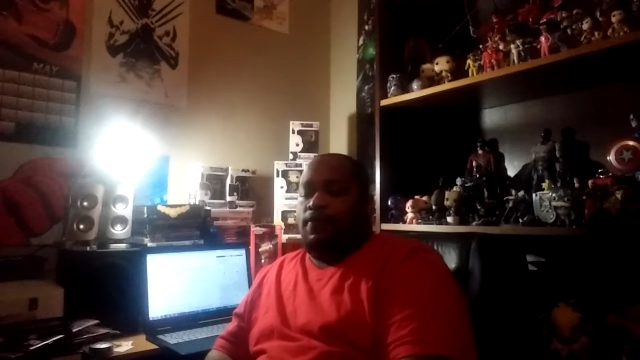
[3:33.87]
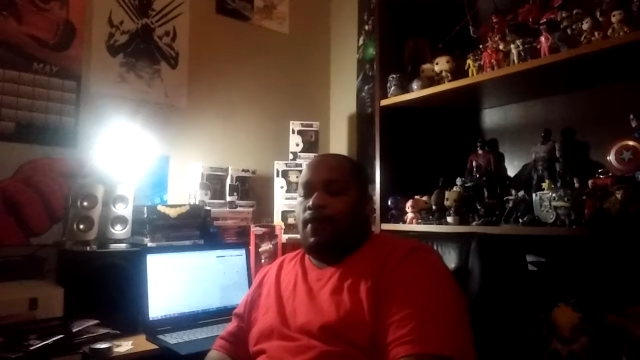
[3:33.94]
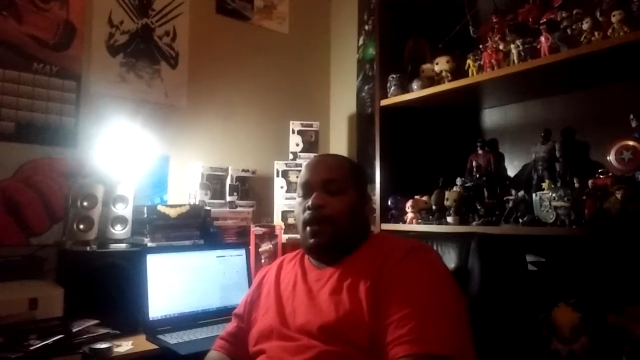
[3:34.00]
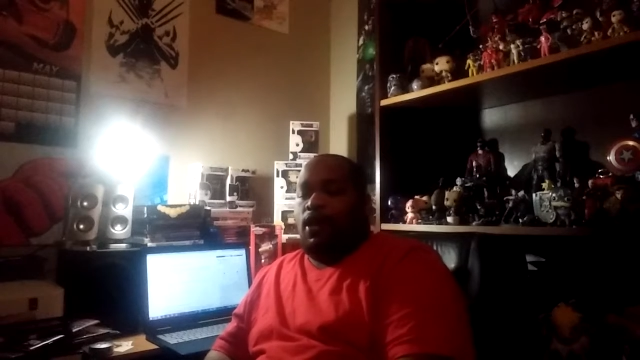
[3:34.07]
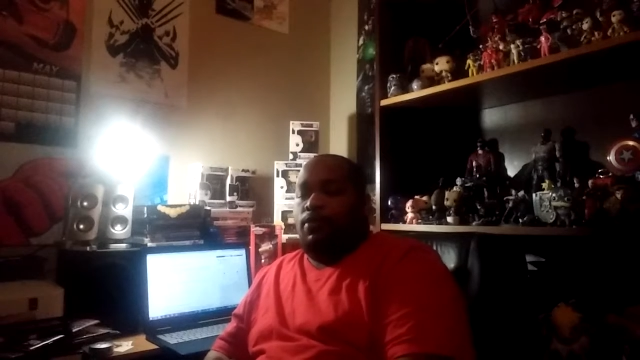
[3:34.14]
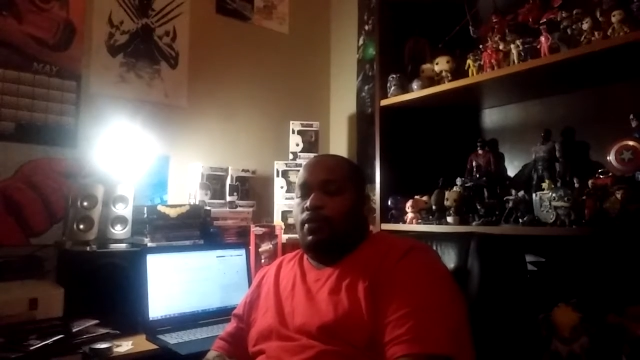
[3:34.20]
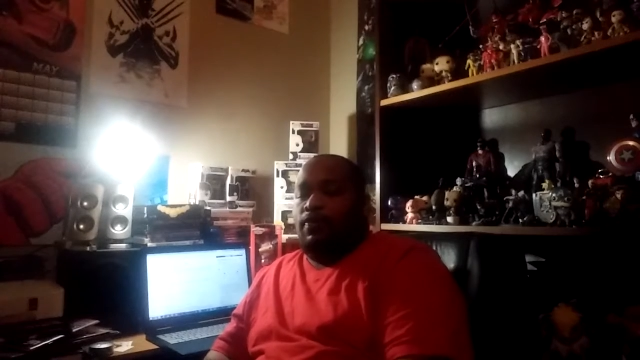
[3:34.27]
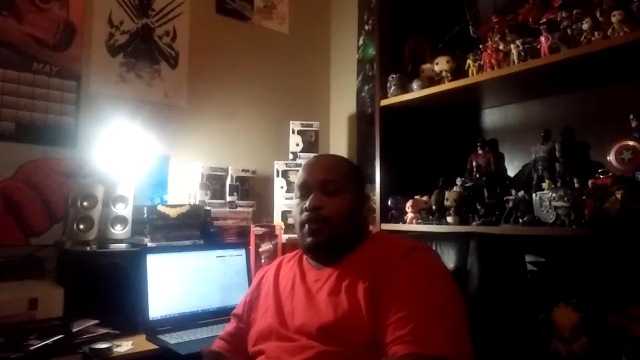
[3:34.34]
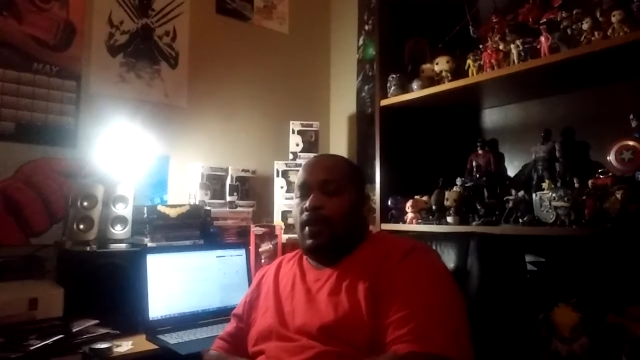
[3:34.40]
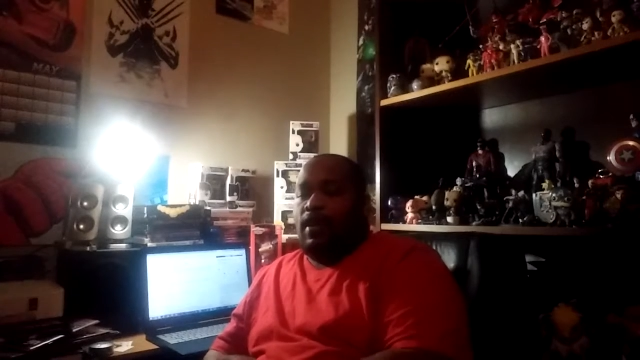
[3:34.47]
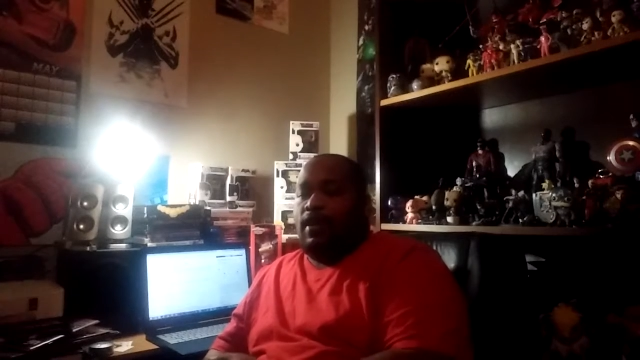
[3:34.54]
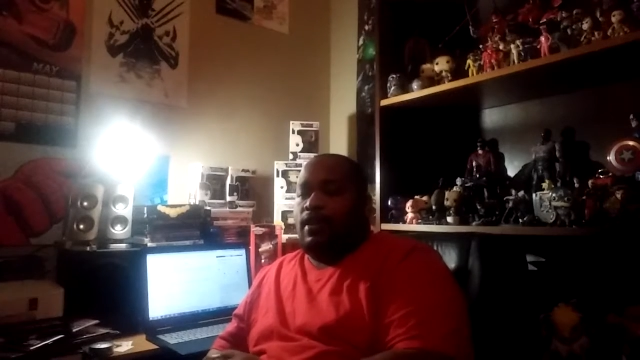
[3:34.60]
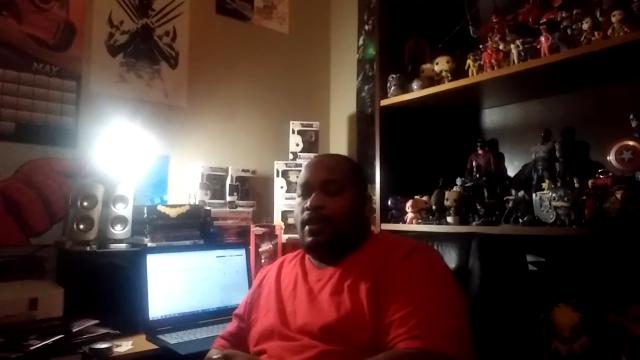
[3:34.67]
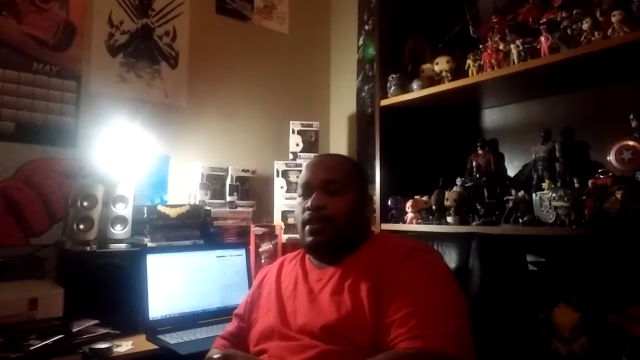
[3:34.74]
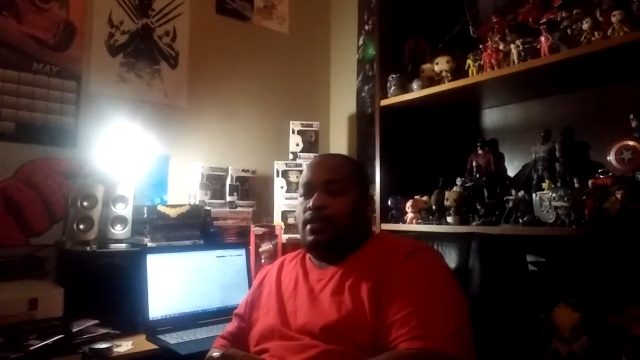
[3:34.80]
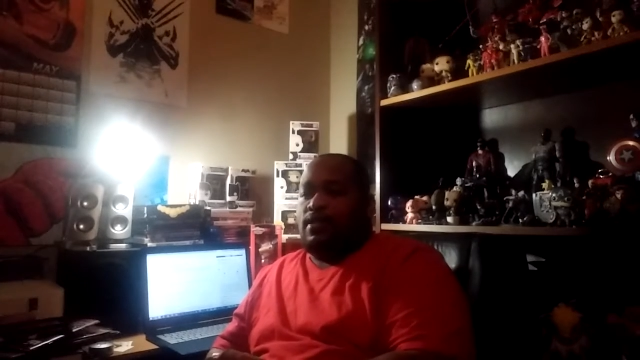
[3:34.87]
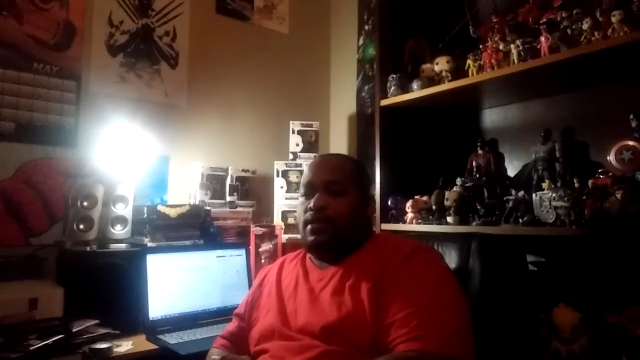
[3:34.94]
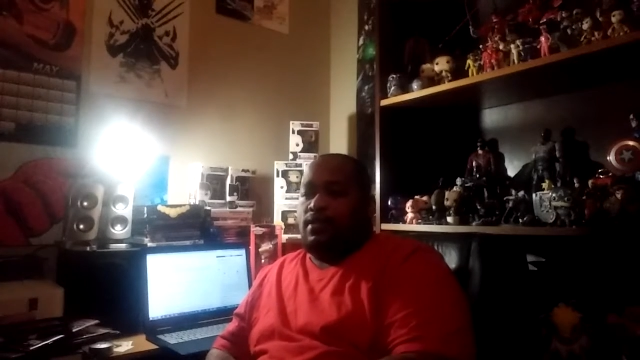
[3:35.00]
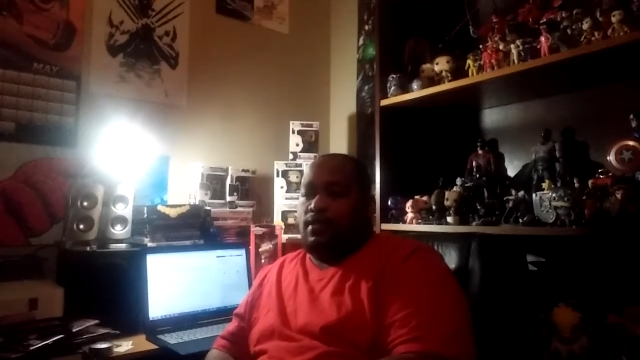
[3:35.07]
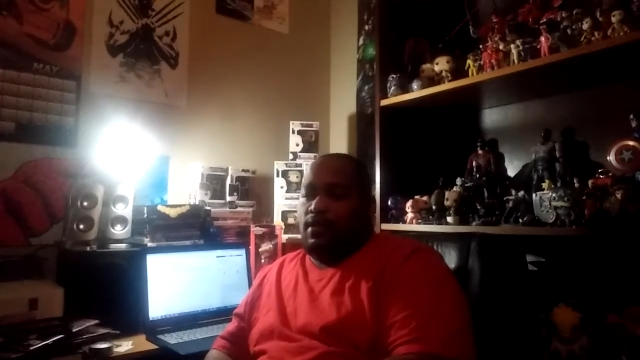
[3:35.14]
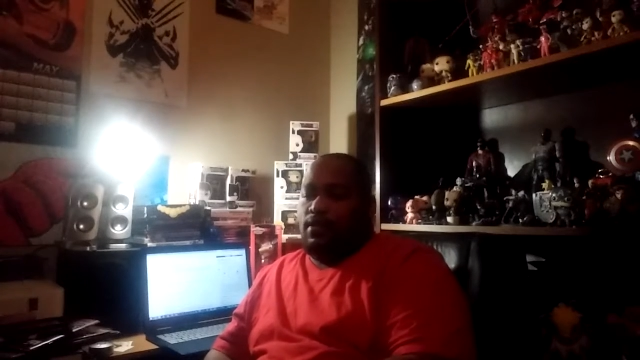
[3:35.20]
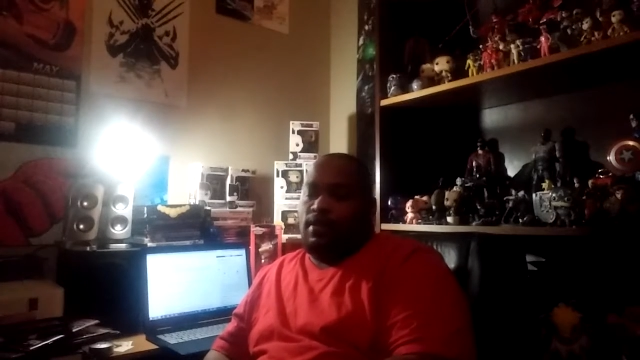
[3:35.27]
found them in Vegas,
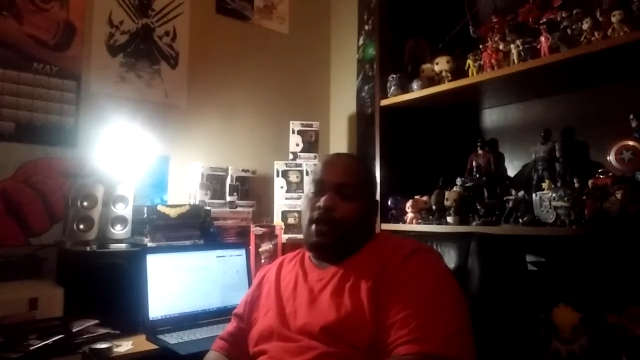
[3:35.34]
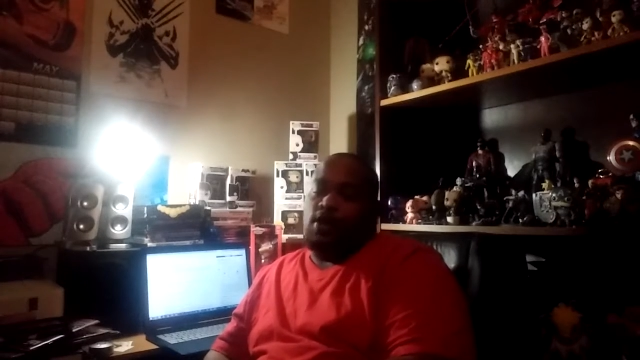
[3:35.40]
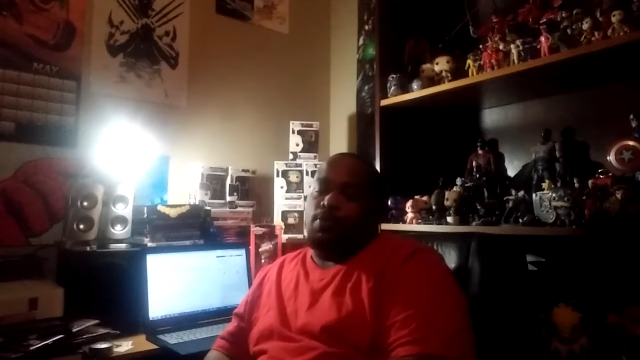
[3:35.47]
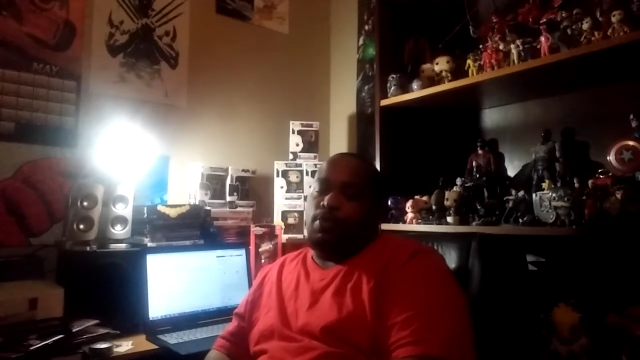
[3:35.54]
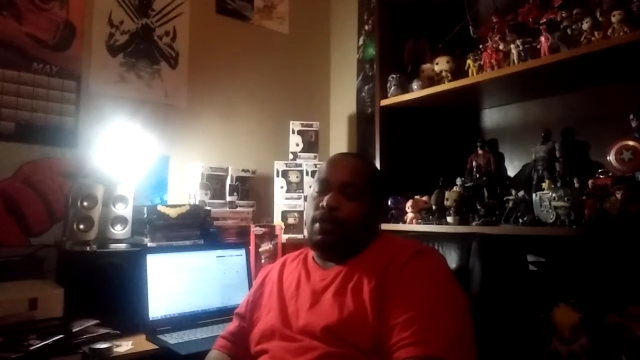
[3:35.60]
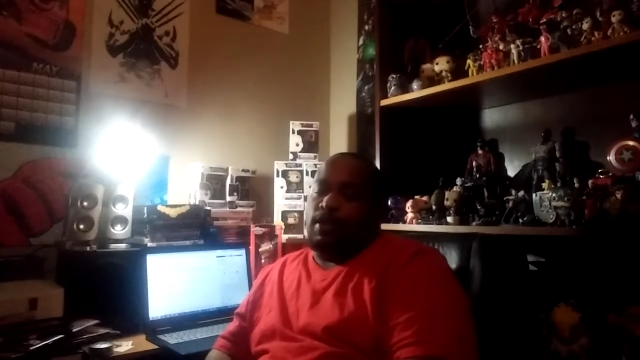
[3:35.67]
and that was a